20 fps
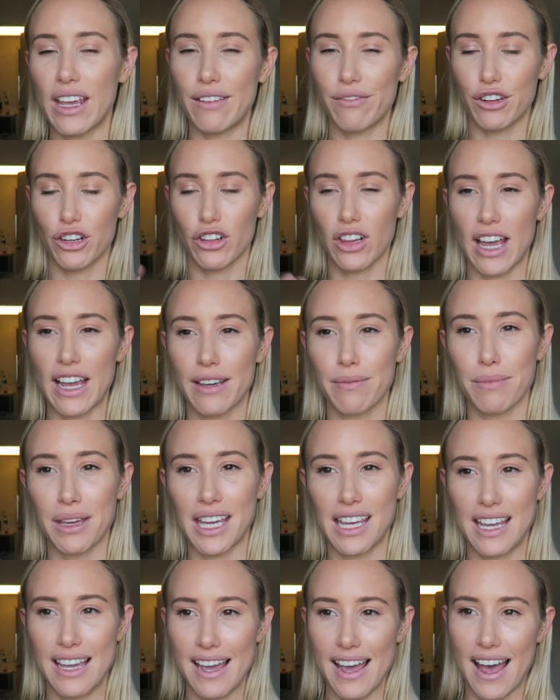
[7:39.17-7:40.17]
if you're like
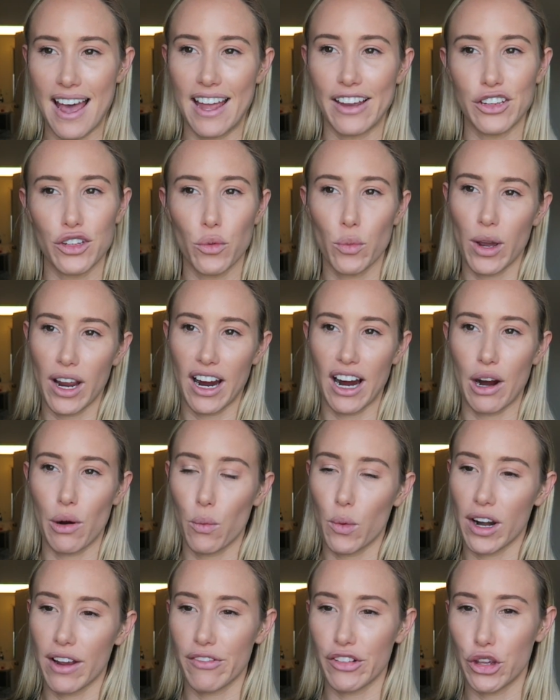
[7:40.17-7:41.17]
me and you wear
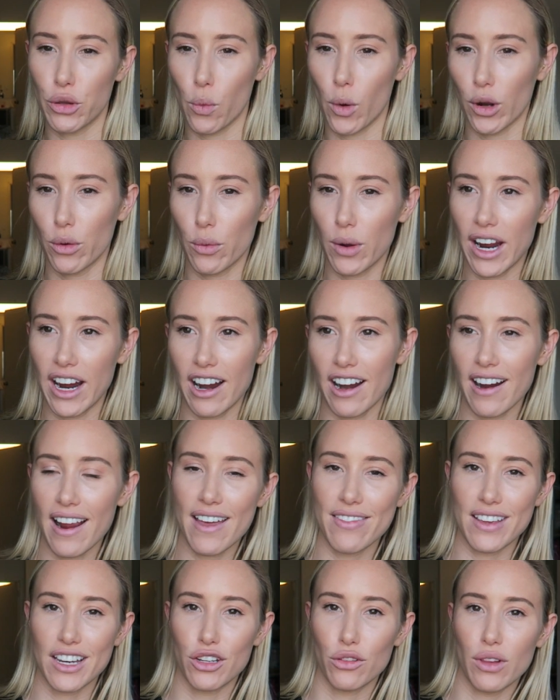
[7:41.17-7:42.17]
whatever you want to wear
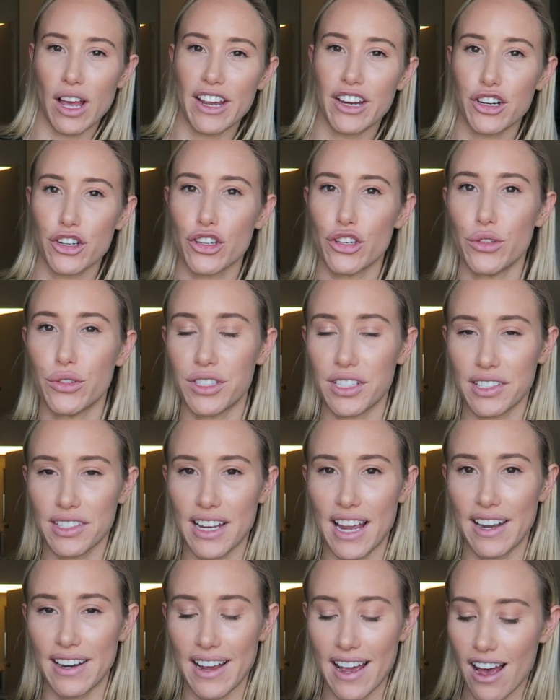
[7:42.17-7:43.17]
and then you like your shoes to
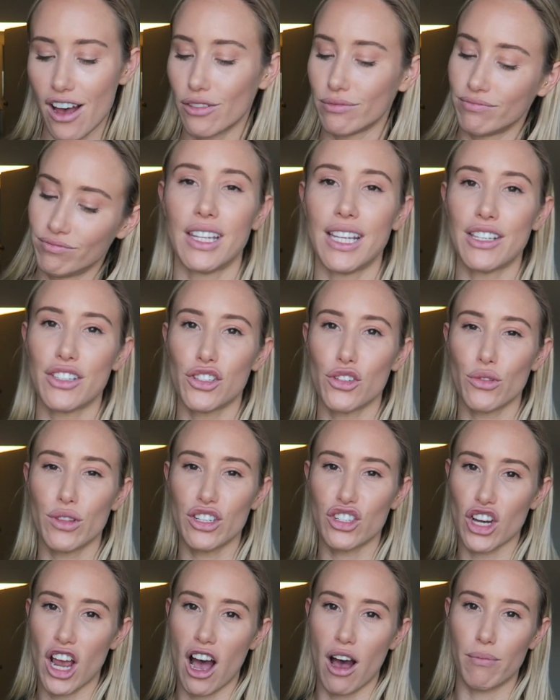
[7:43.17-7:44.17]
stand out, these do
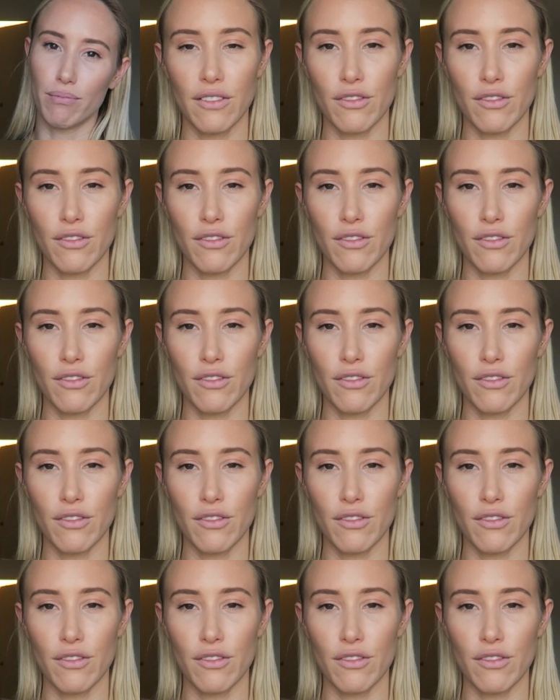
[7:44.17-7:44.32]
the job.